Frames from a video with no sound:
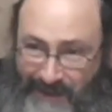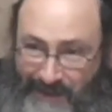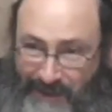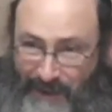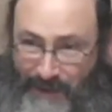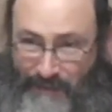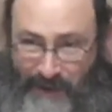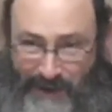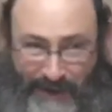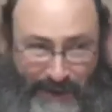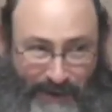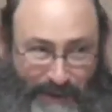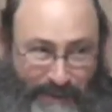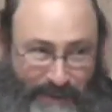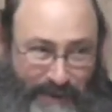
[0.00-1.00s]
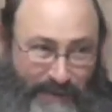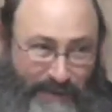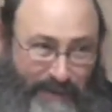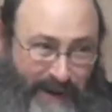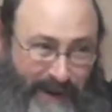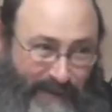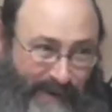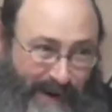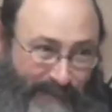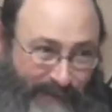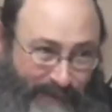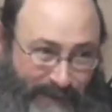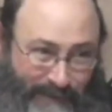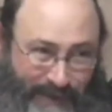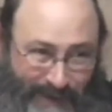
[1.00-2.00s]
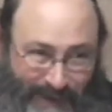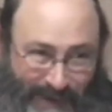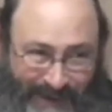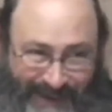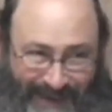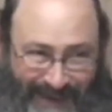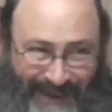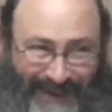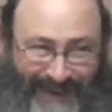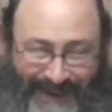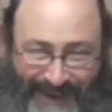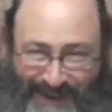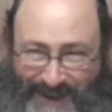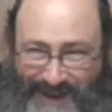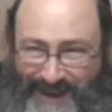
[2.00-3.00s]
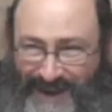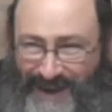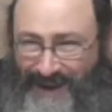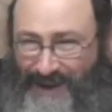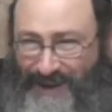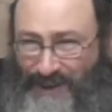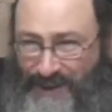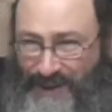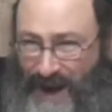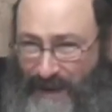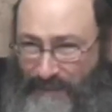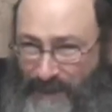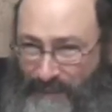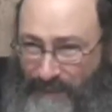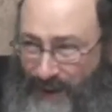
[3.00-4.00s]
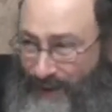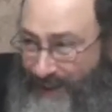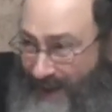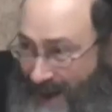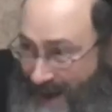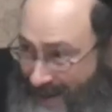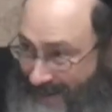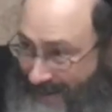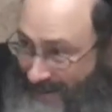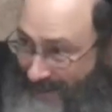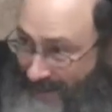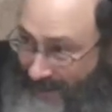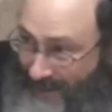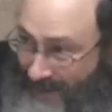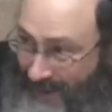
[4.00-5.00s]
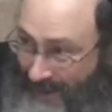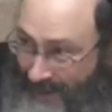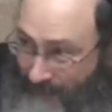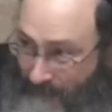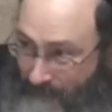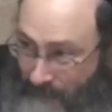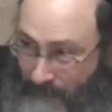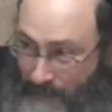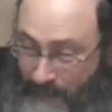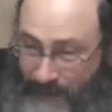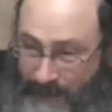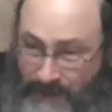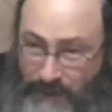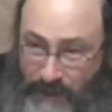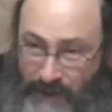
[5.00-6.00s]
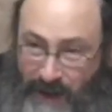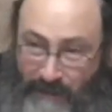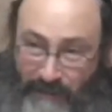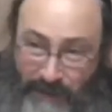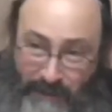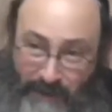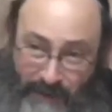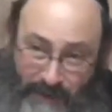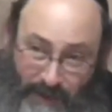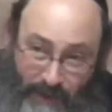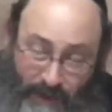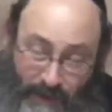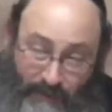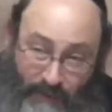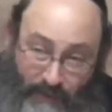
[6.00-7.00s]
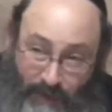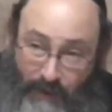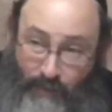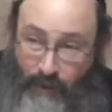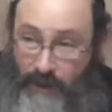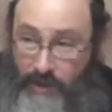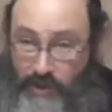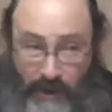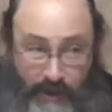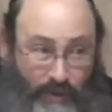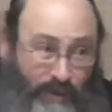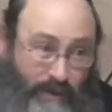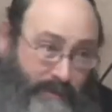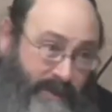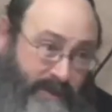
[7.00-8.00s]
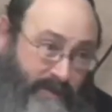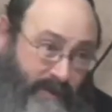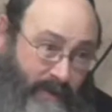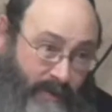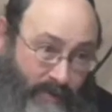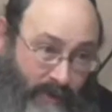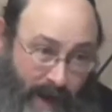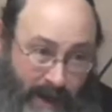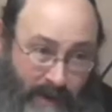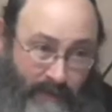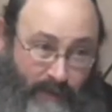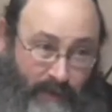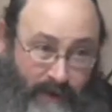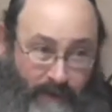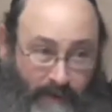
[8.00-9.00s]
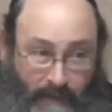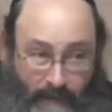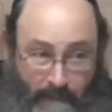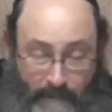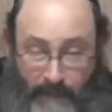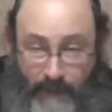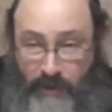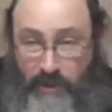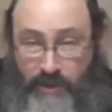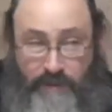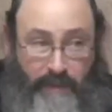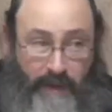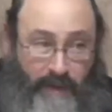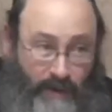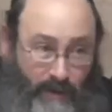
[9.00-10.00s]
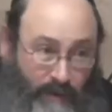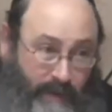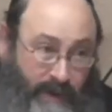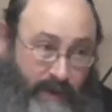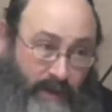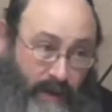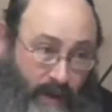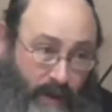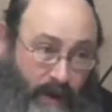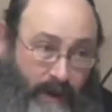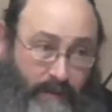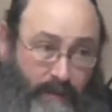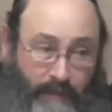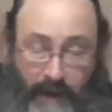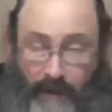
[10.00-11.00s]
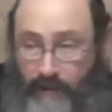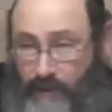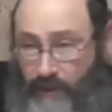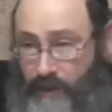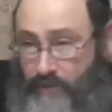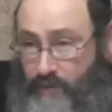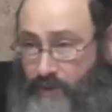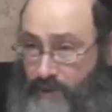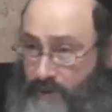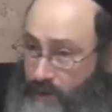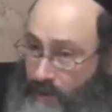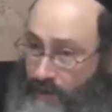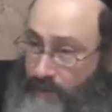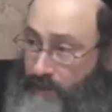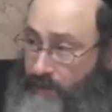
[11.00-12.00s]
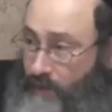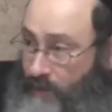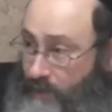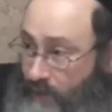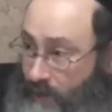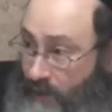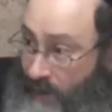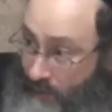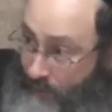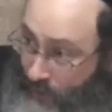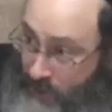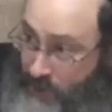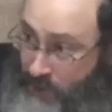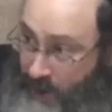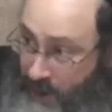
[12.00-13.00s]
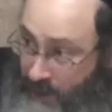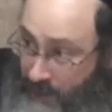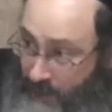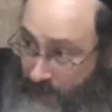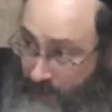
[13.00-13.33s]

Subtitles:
another bag of gum, another bag of waffling, who's happy about that, right? So you have to be, if you really want to try and do the mitzvah creatively, we should spend a little bit of time about things which people really appreciate.